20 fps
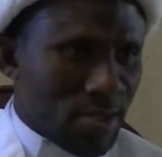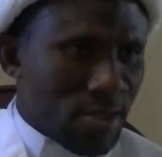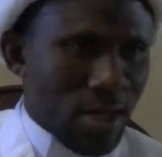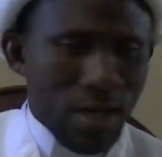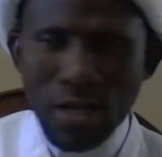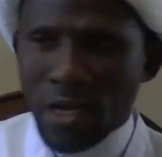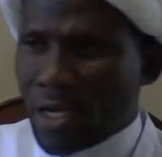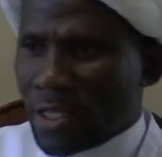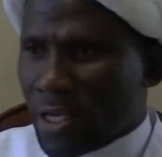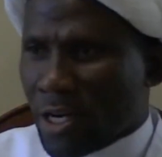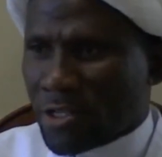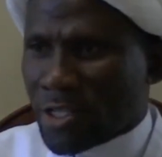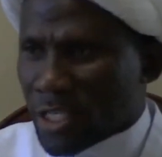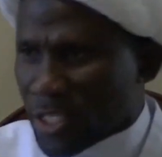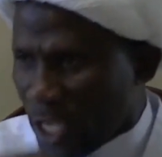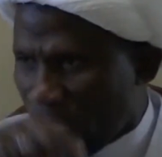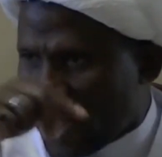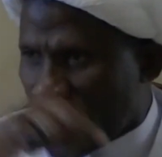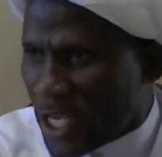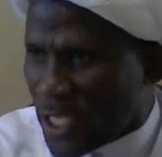Allah tells
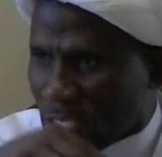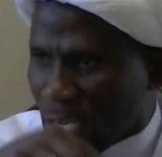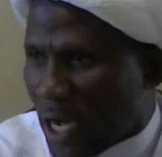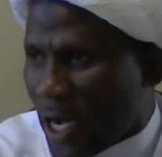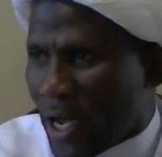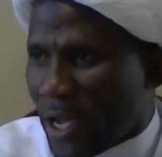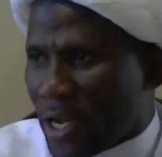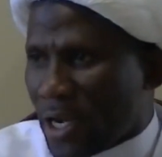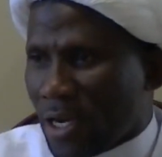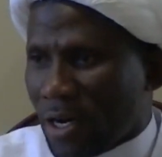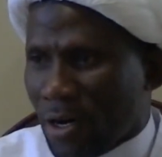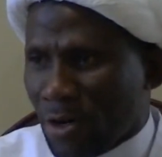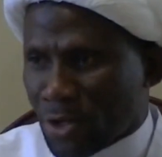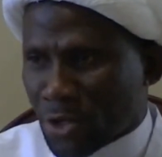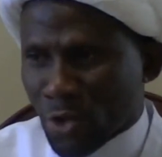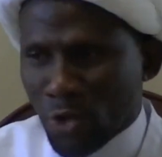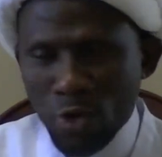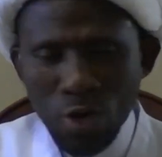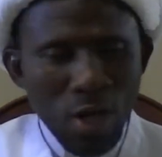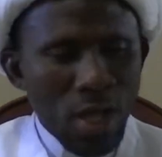us in this ayah
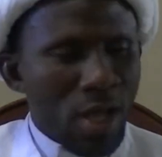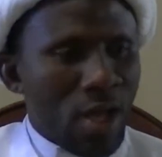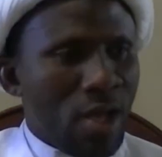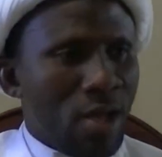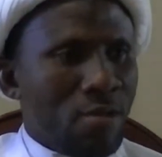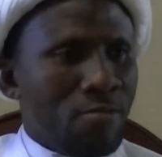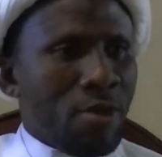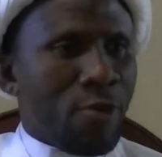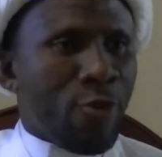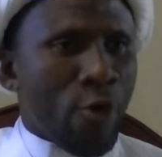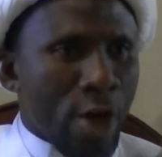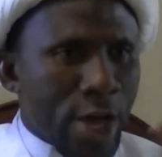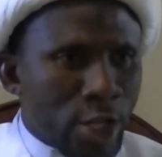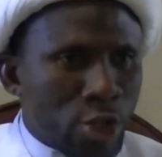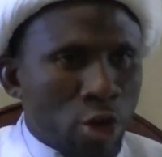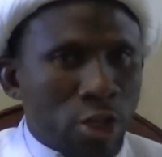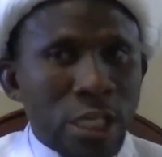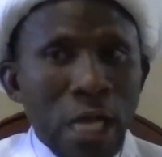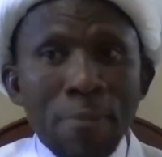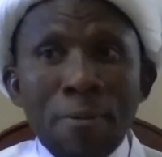also, before he
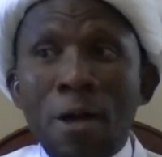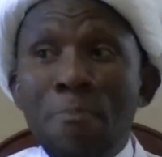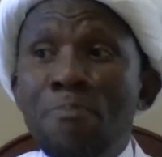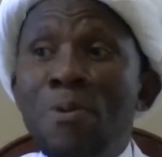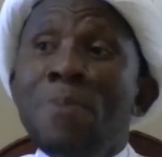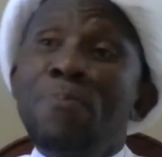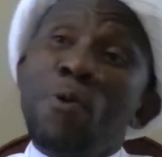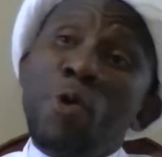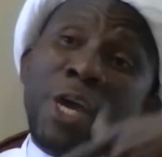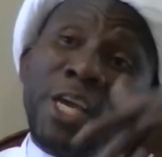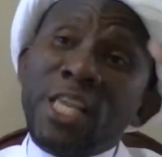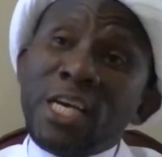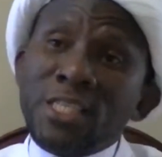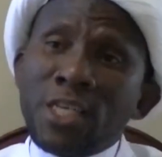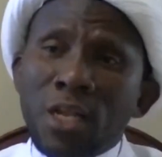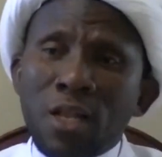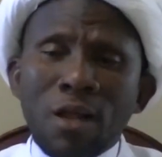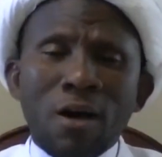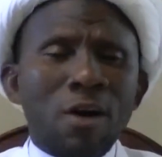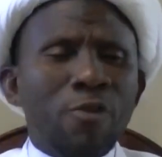talks about people he
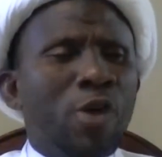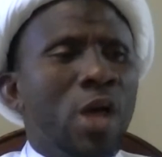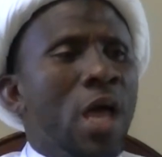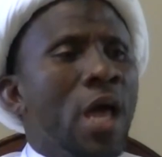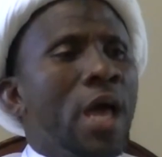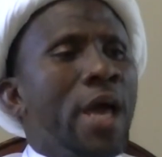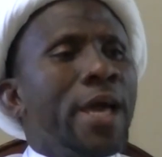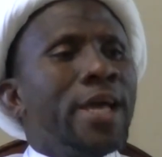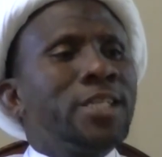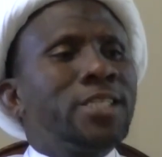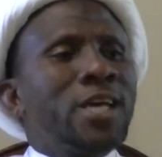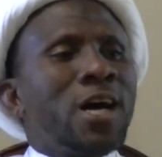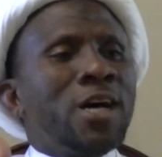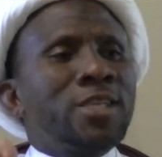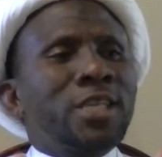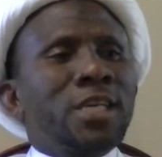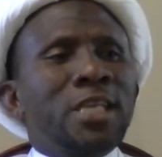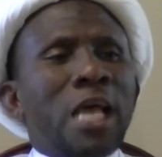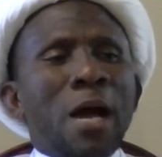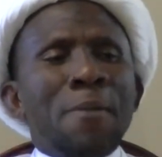doesn't love, he
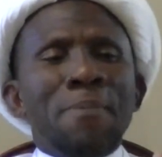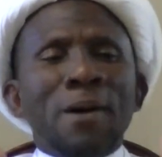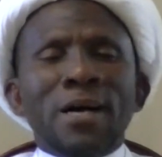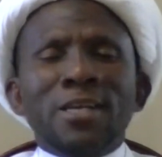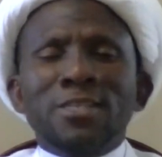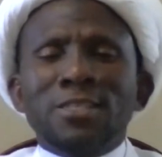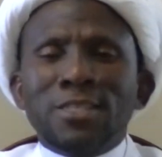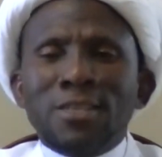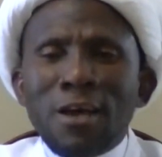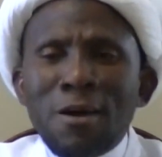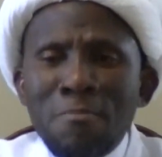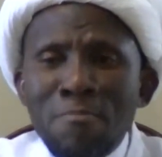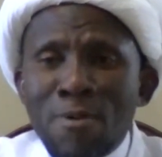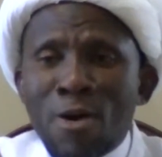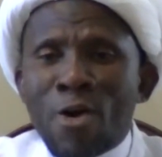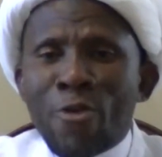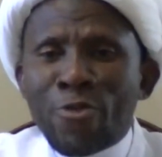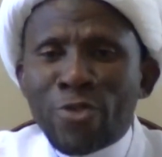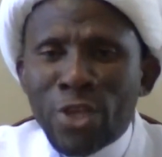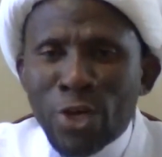tells us about some
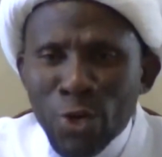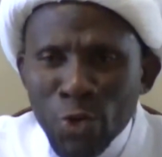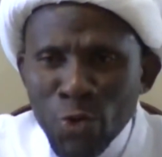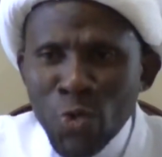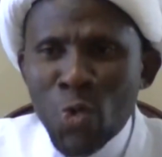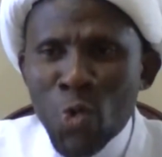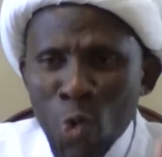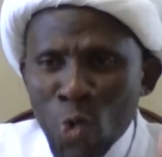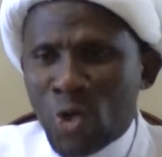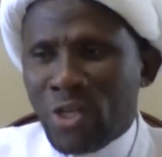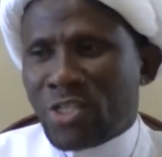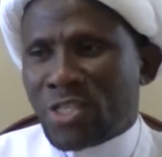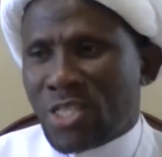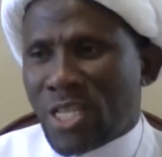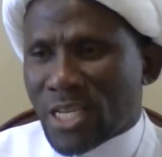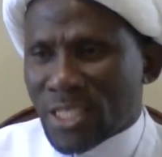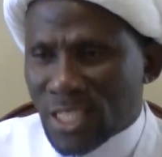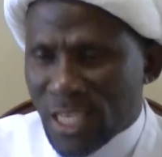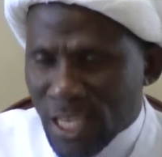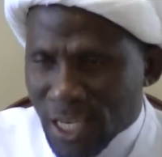of the rules
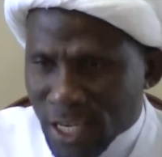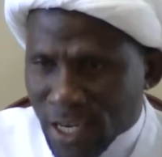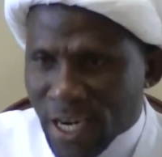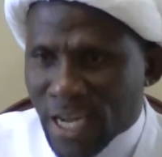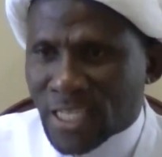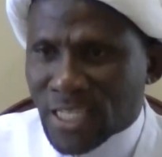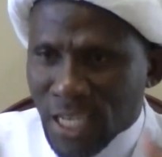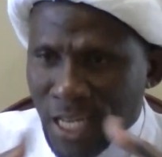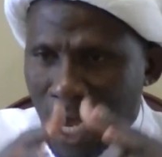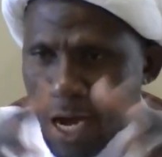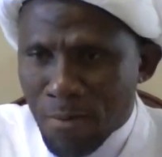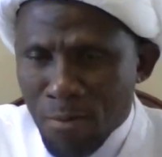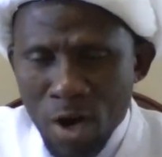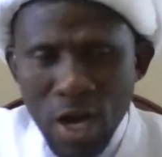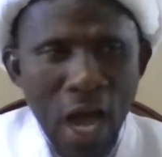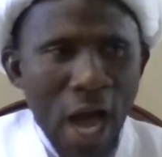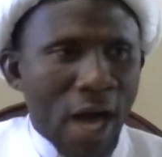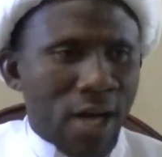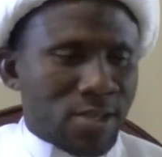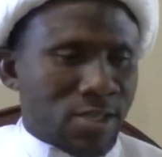that he created
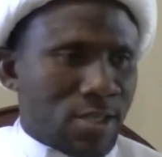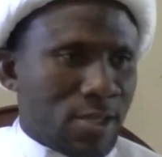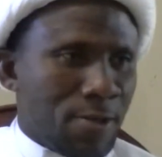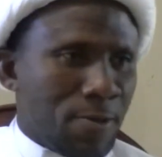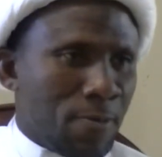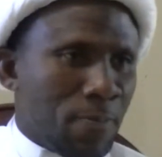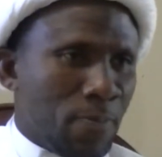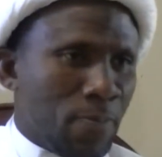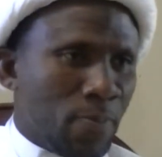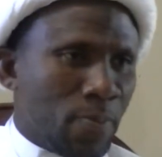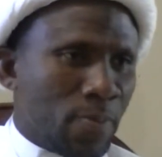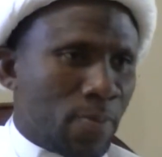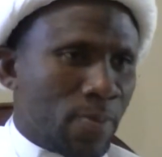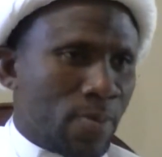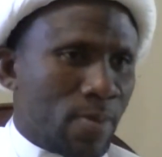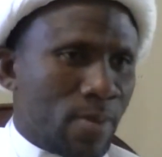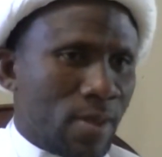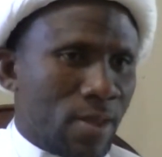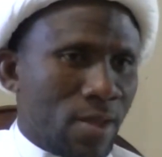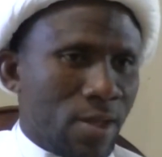among us.
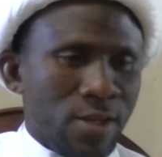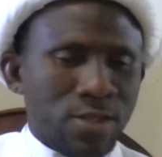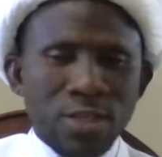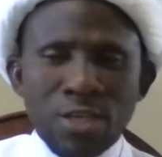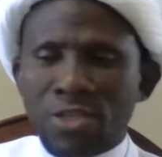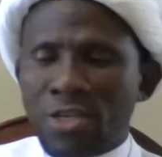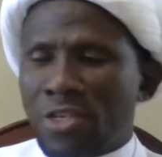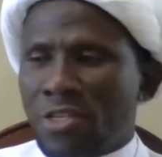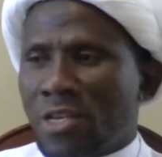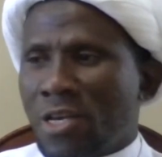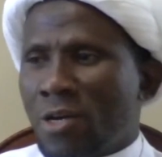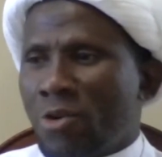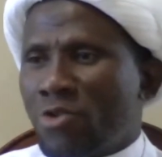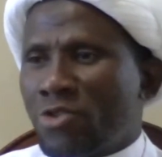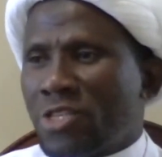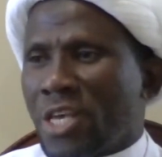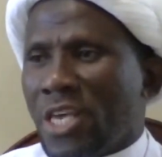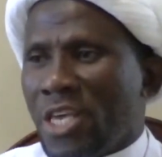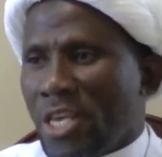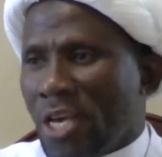He said, Jaza'u
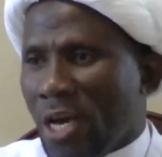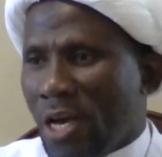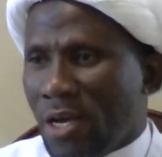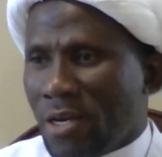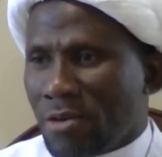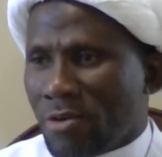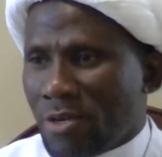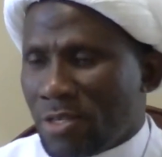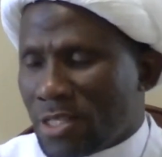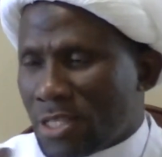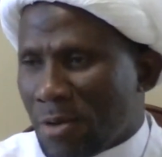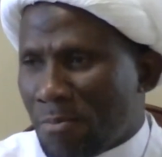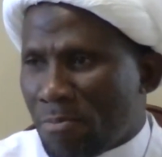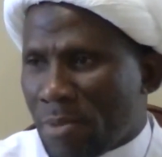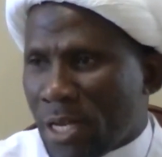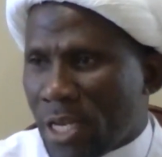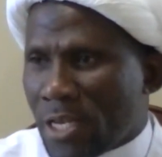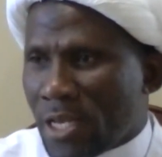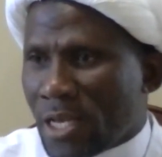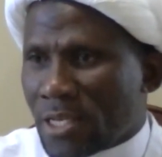sayyi'ah. When
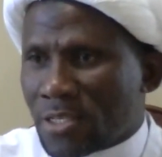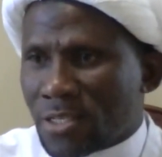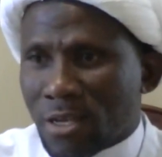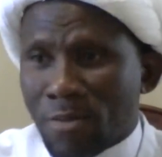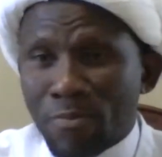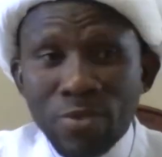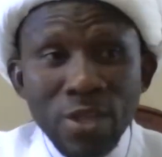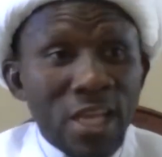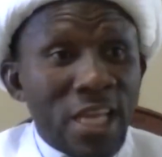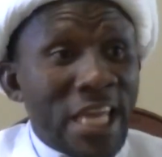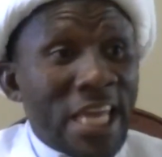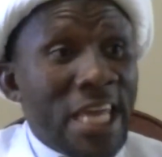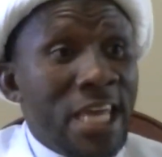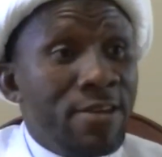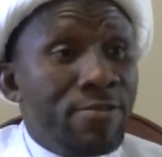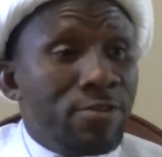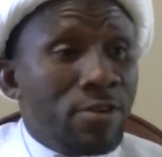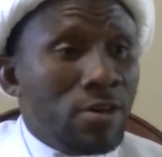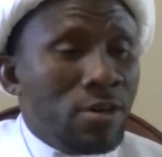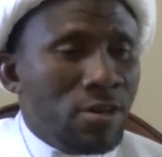somebody does something
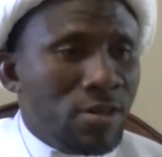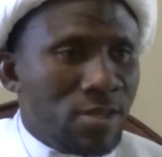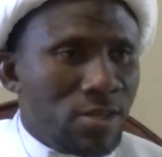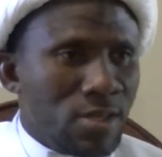evil,